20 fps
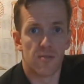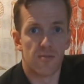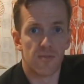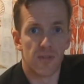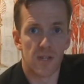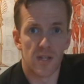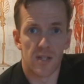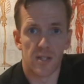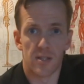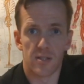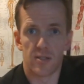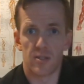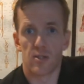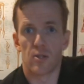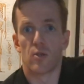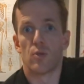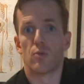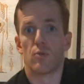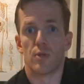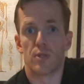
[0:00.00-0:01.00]
phased
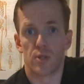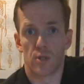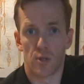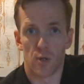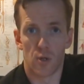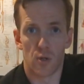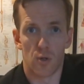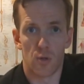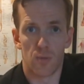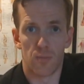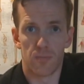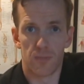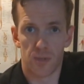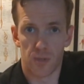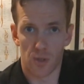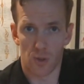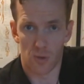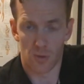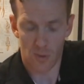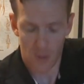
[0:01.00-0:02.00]
wrist curl.
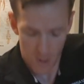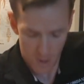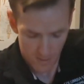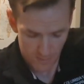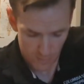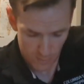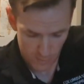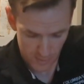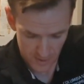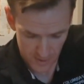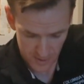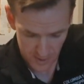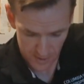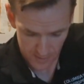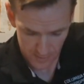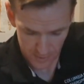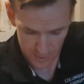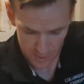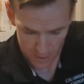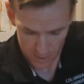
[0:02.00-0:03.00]
So for this,
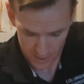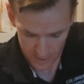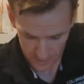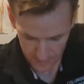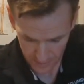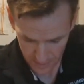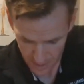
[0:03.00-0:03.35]
I'm starting